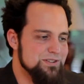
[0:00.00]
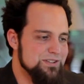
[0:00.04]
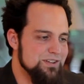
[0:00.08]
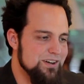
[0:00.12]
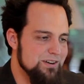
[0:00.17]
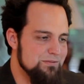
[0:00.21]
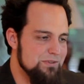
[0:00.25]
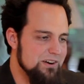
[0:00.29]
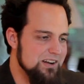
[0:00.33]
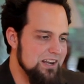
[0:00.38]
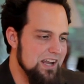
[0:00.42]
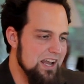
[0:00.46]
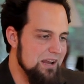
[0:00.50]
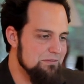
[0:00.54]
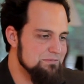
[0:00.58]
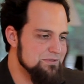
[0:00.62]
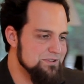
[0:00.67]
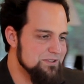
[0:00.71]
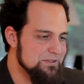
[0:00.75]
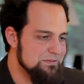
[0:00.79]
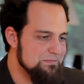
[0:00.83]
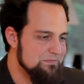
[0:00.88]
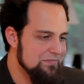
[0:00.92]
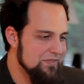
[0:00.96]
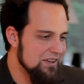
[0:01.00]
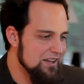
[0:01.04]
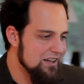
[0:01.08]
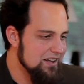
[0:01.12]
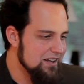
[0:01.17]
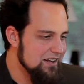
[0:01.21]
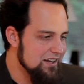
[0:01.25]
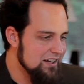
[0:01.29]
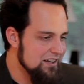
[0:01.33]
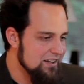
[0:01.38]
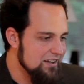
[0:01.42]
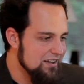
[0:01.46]
talk about games.
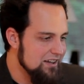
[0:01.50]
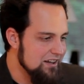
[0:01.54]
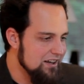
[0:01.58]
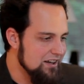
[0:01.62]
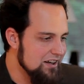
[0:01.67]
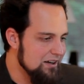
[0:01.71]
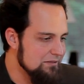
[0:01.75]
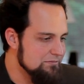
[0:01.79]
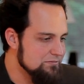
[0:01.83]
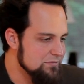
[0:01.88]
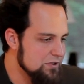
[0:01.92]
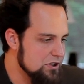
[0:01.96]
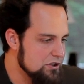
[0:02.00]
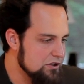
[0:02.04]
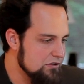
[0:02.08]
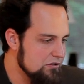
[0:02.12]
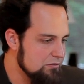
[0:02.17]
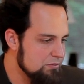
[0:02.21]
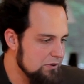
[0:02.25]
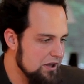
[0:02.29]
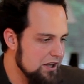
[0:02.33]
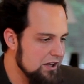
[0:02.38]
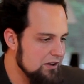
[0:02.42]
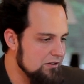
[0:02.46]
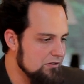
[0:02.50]
Um, did you ever play